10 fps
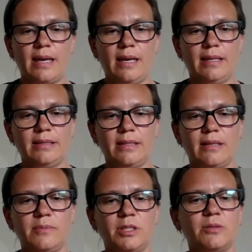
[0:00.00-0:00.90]
And
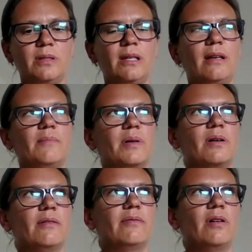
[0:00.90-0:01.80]
we're doing a number
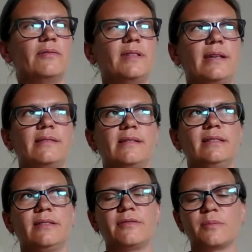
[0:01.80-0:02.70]
of tests
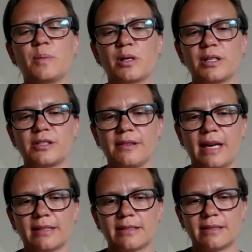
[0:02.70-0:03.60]
in different markets on
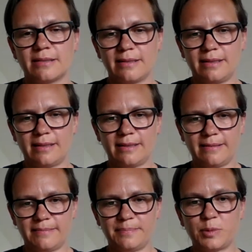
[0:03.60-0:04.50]
that
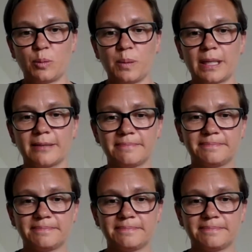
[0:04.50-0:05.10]
topic.